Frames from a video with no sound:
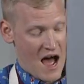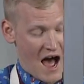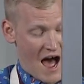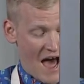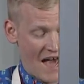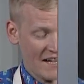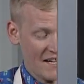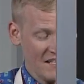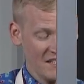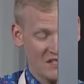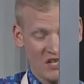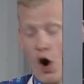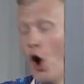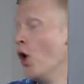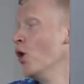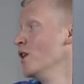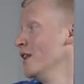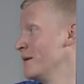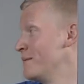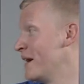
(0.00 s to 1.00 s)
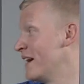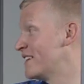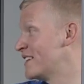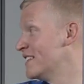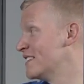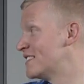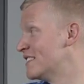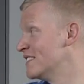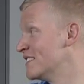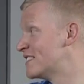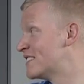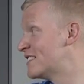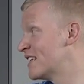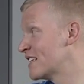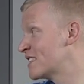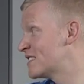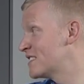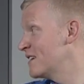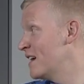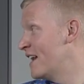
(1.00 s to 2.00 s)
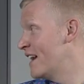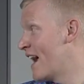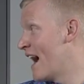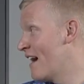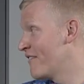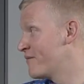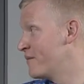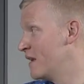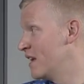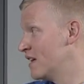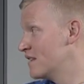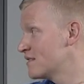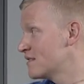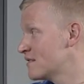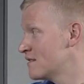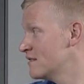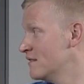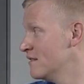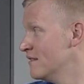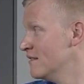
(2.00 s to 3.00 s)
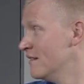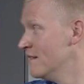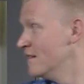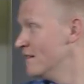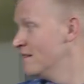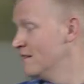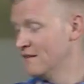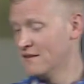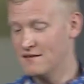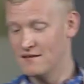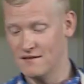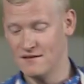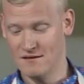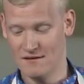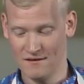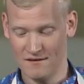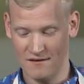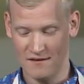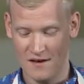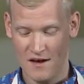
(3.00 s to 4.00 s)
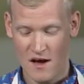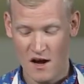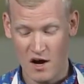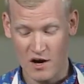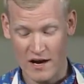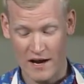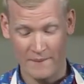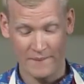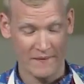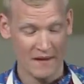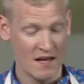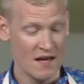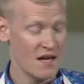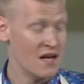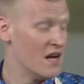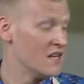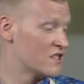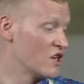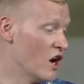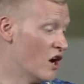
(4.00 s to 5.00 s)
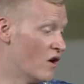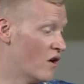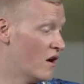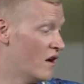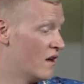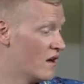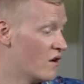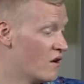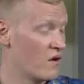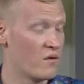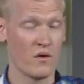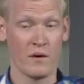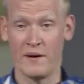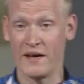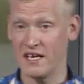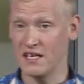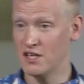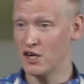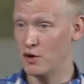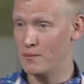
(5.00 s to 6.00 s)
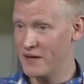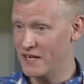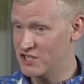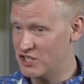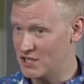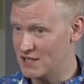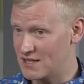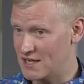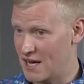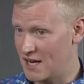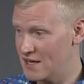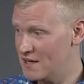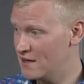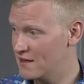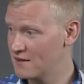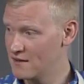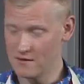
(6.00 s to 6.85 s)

I can totally make this in 6.5 minutes. Okay, so we're making no-bake cheesecake.